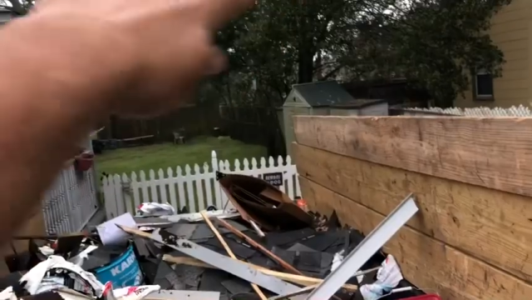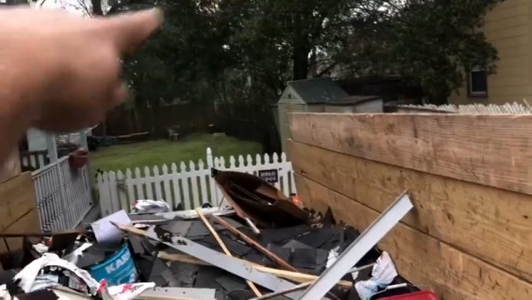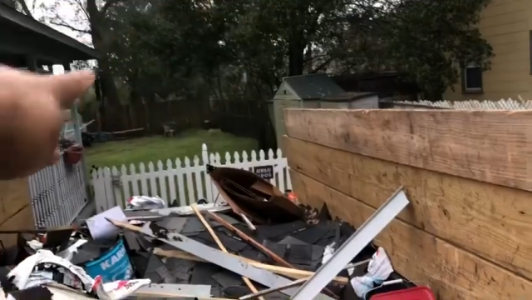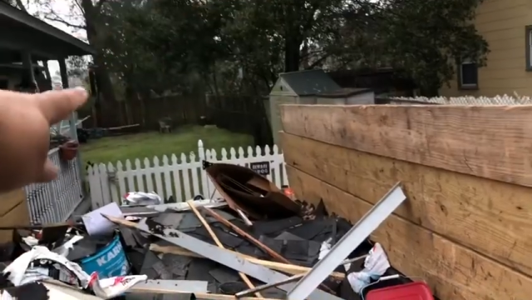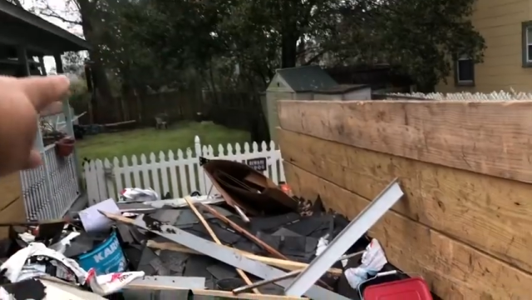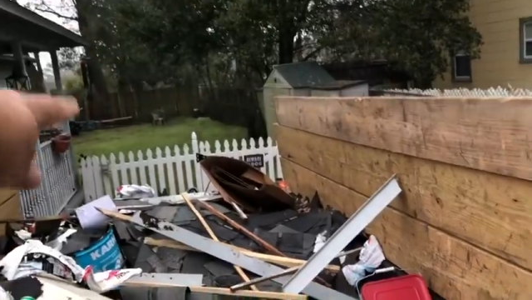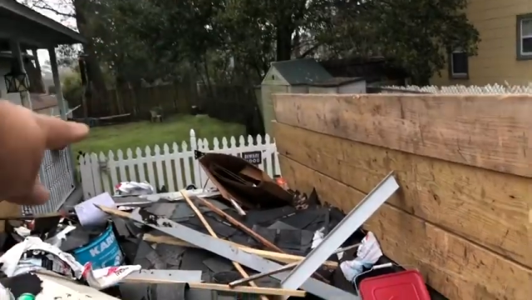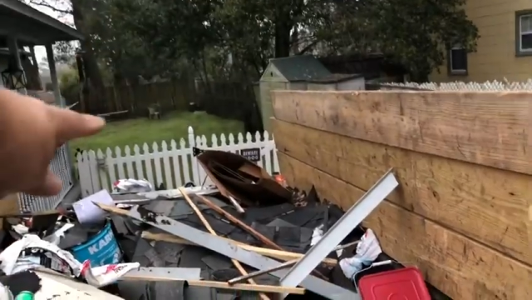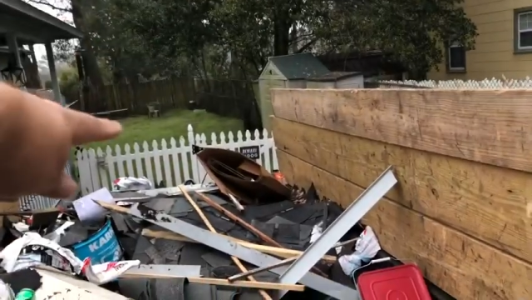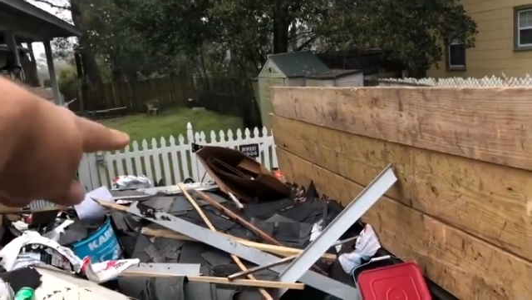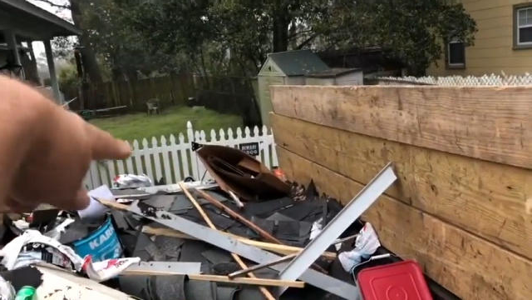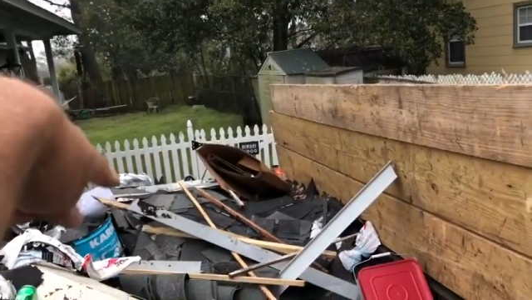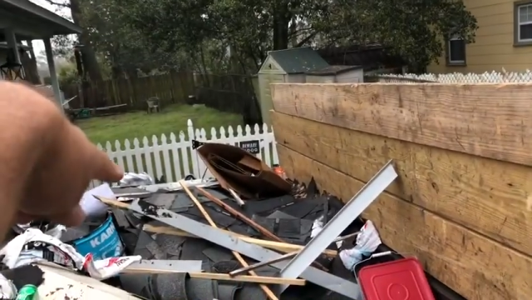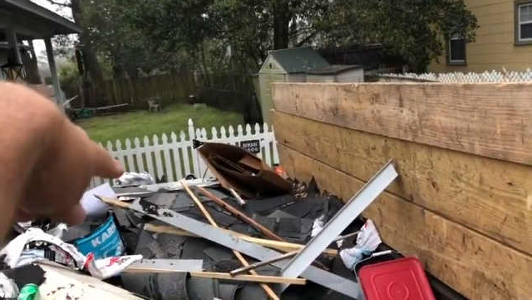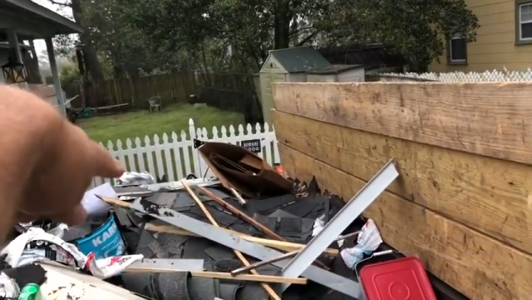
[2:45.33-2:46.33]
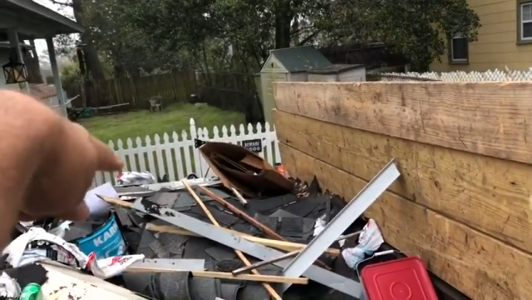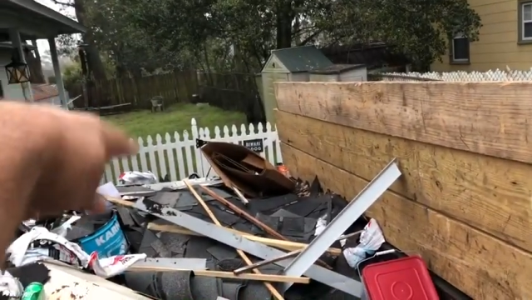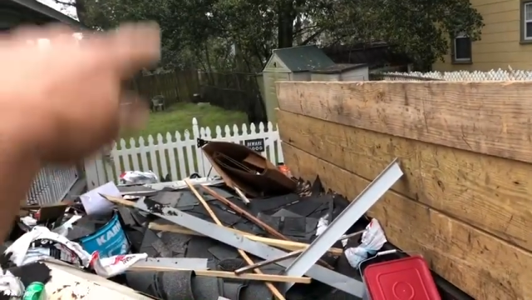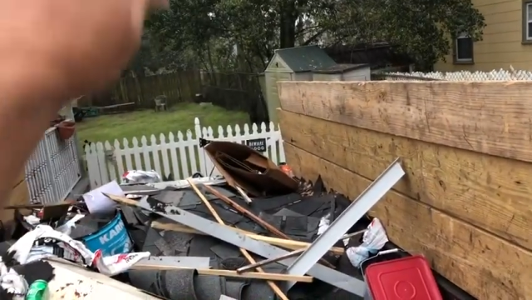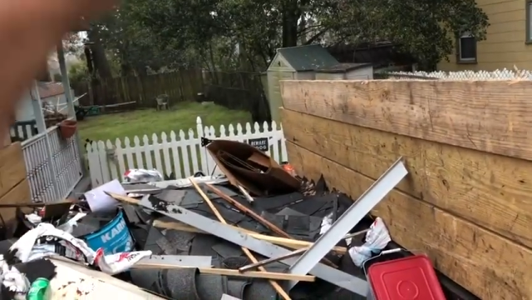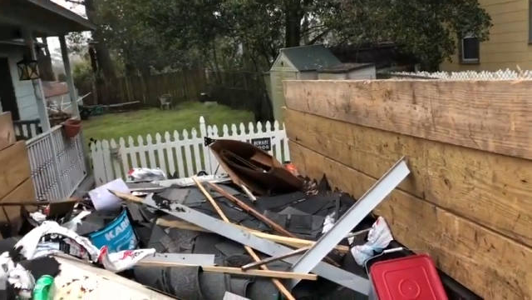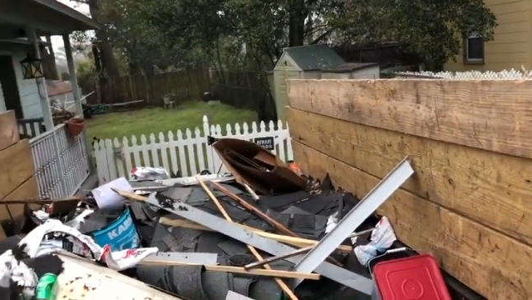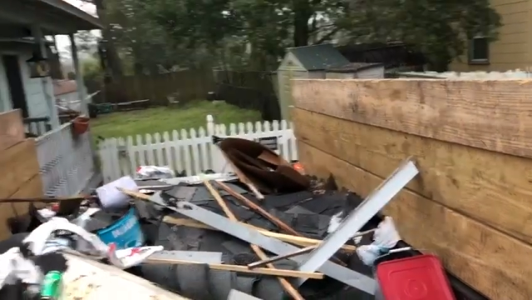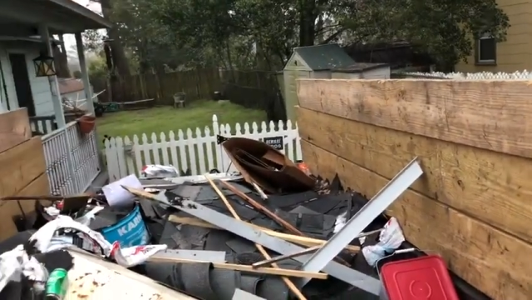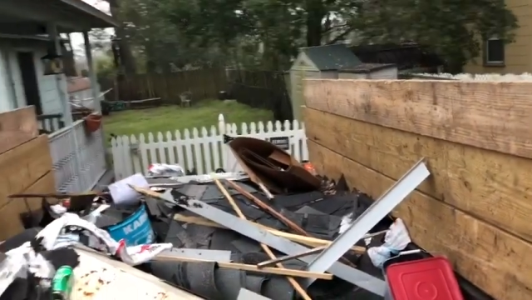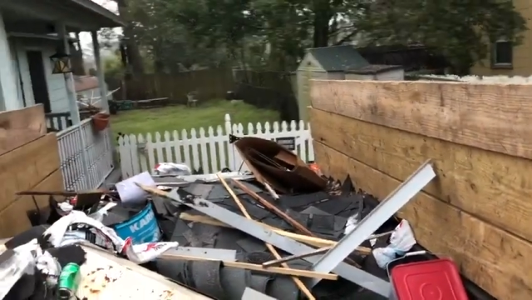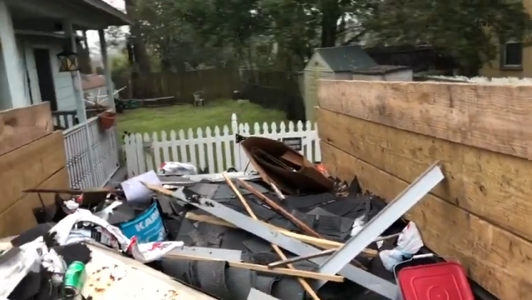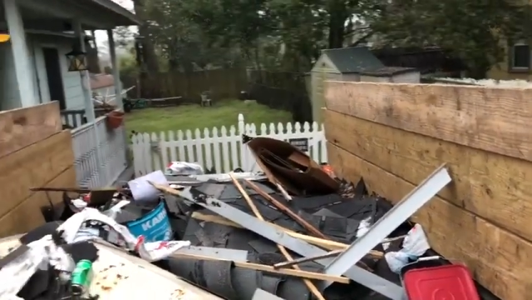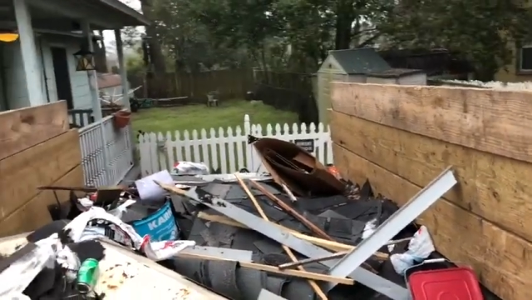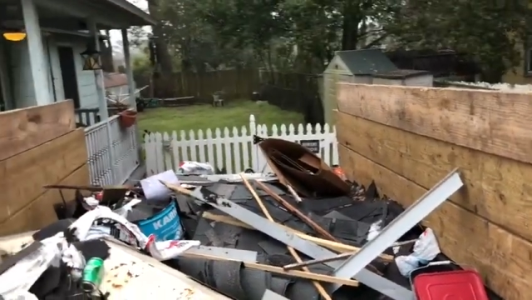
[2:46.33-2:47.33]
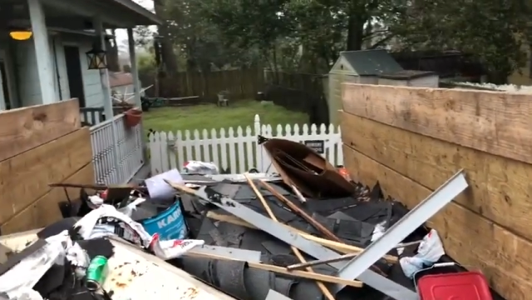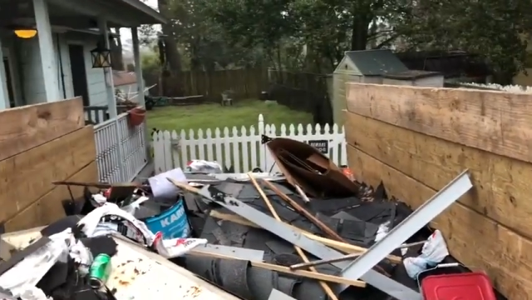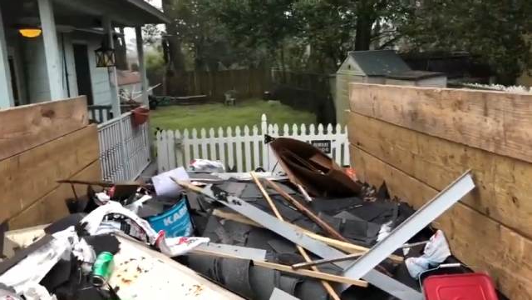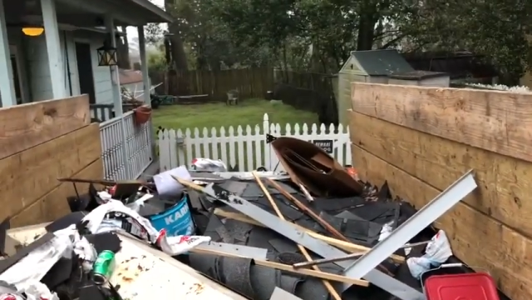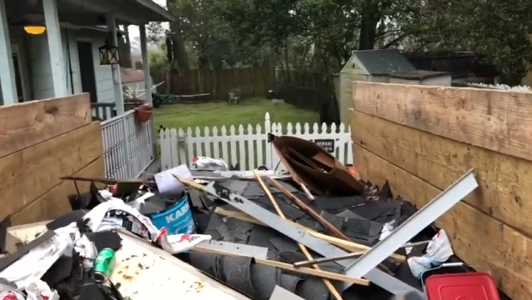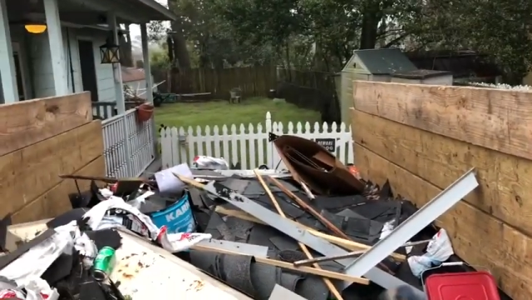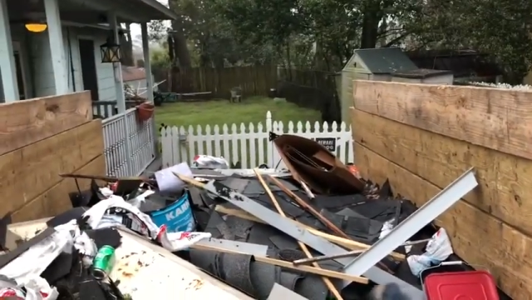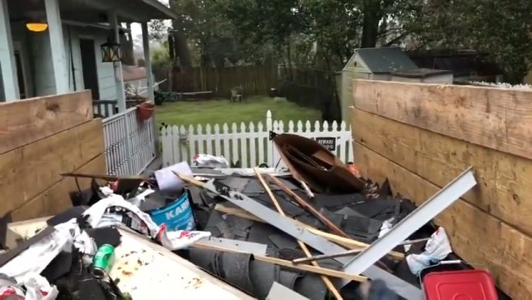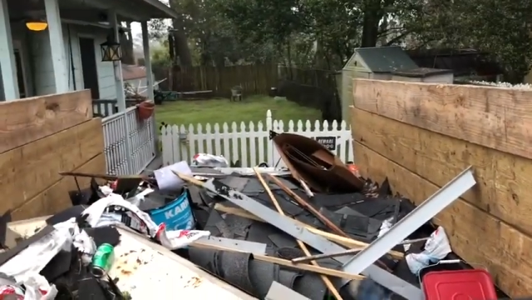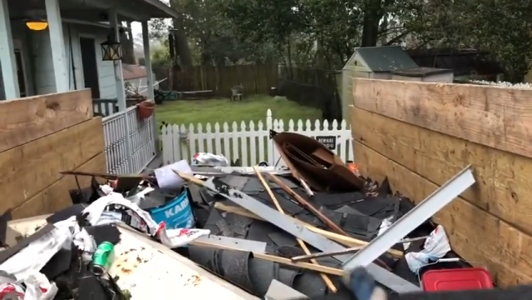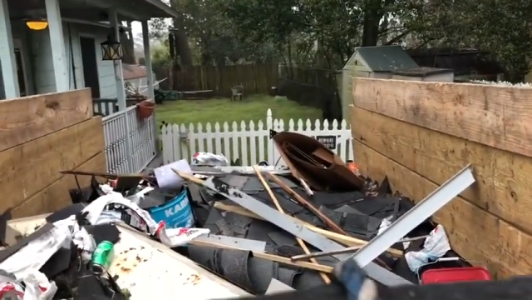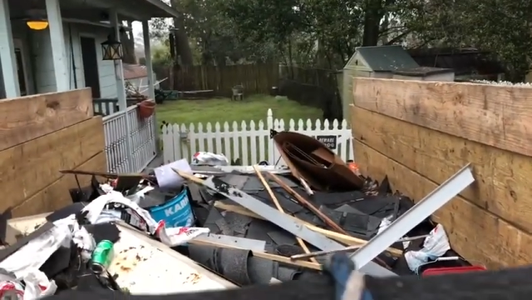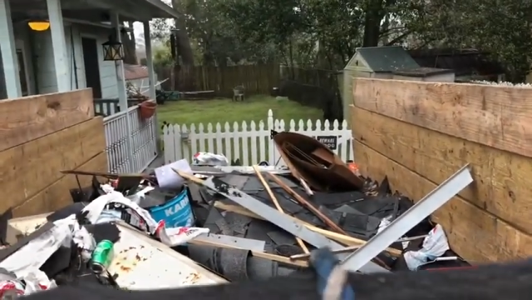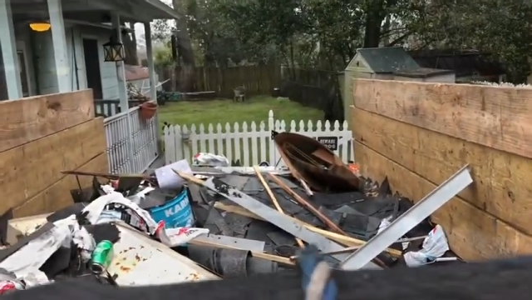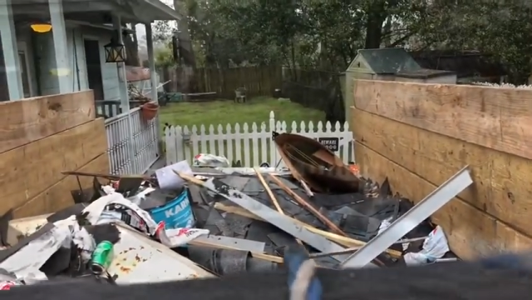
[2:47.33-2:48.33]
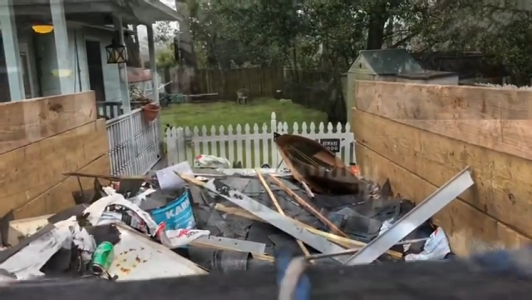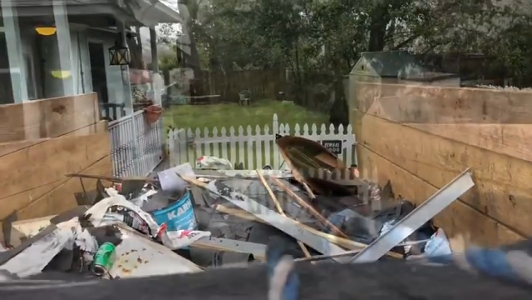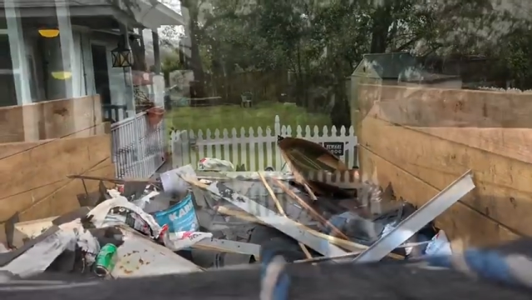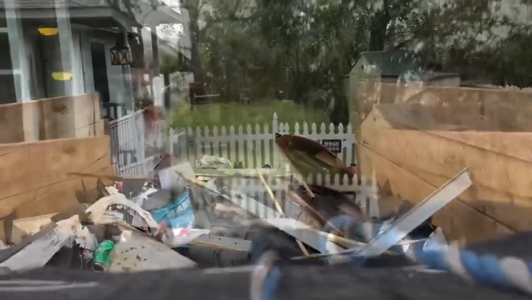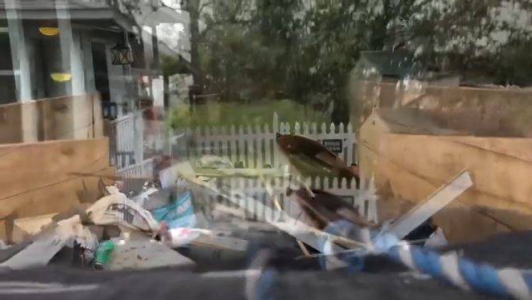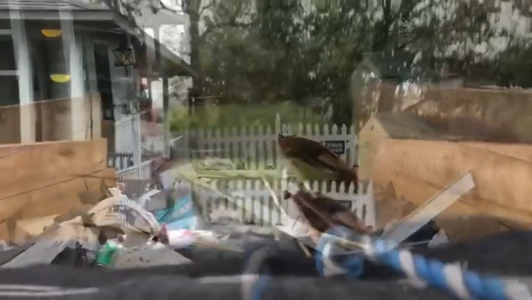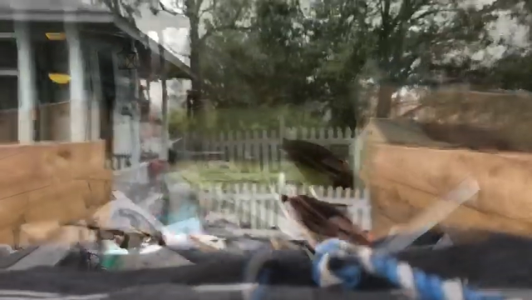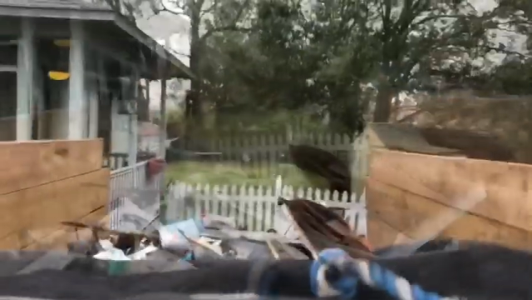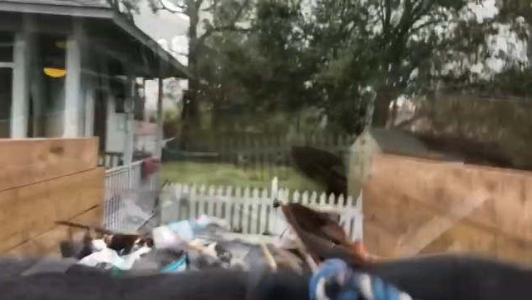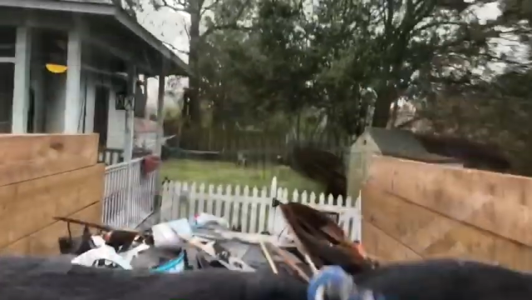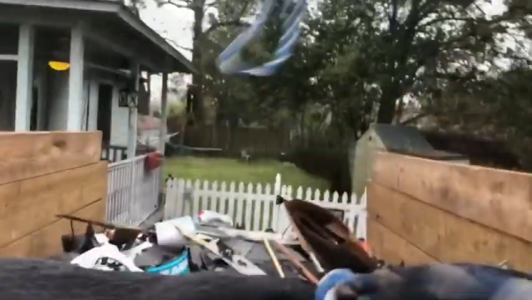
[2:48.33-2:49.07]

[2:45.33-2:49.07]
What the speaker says: (no speaker visible)